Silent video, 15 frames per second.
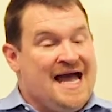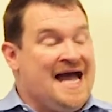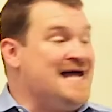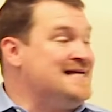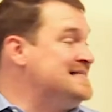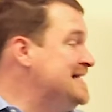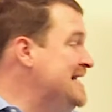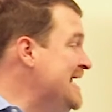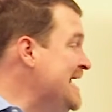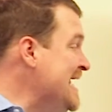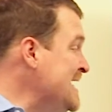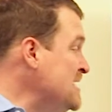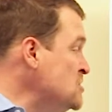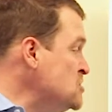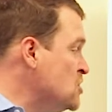As an
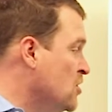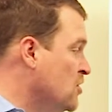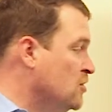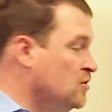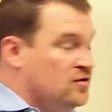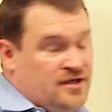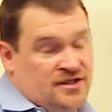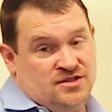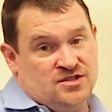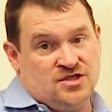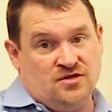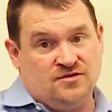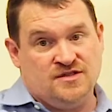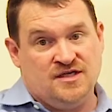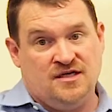internal
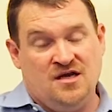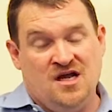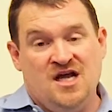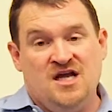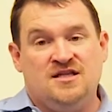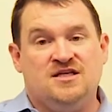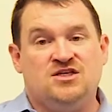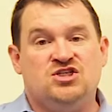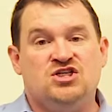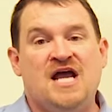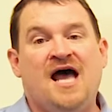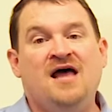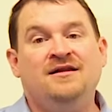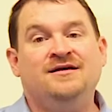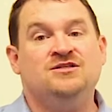consultant, the
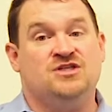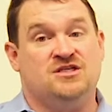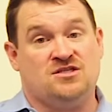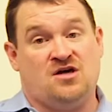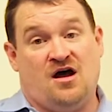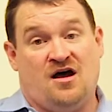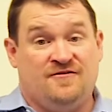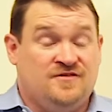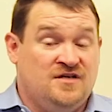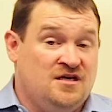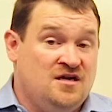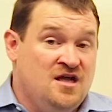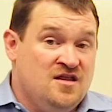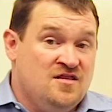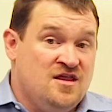challenge is
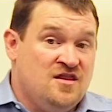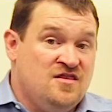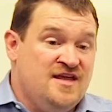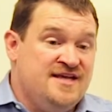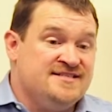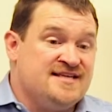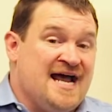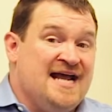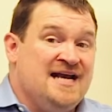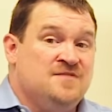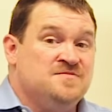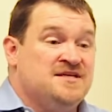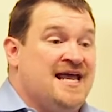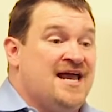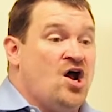often that these
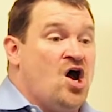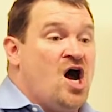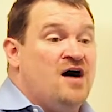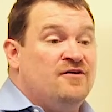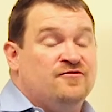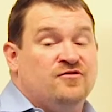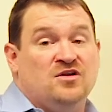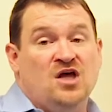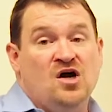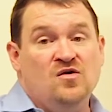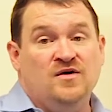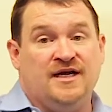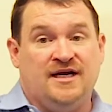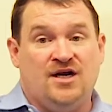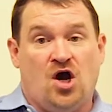items get
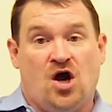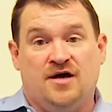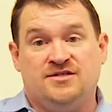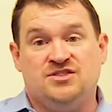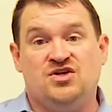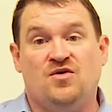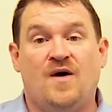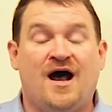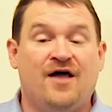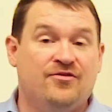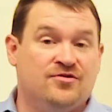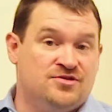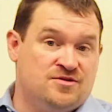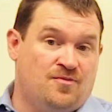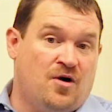offloaded onto
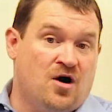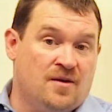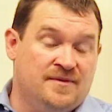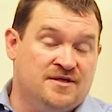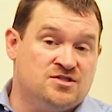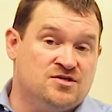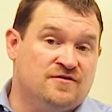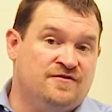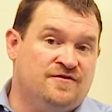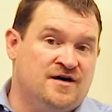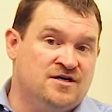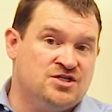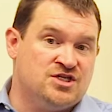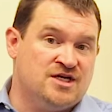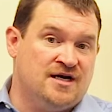other departments or
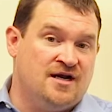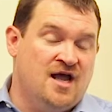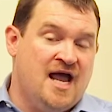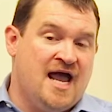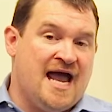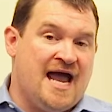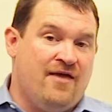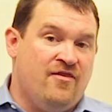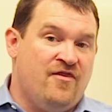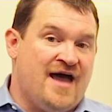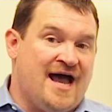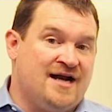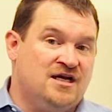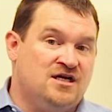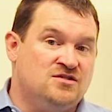function, and
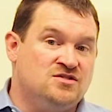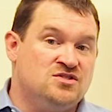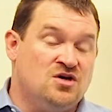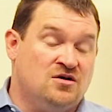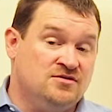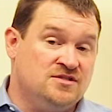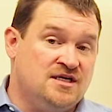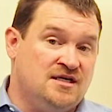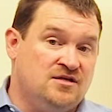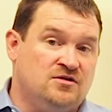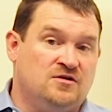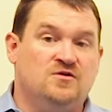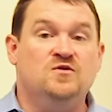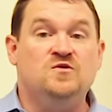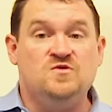that
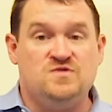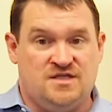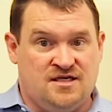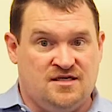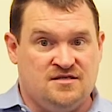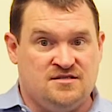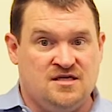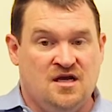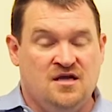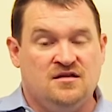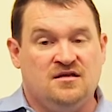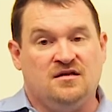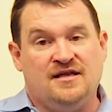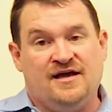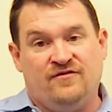consultant loses
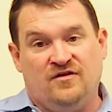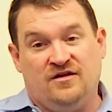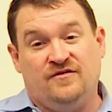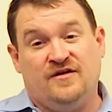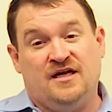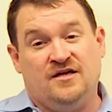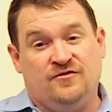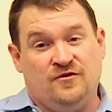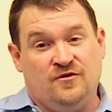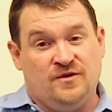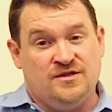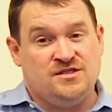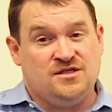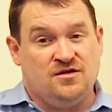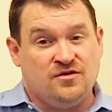the level of
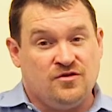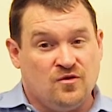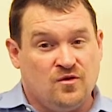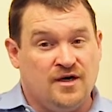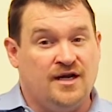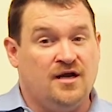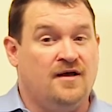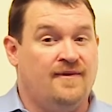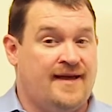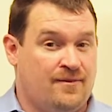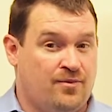influence and authority on that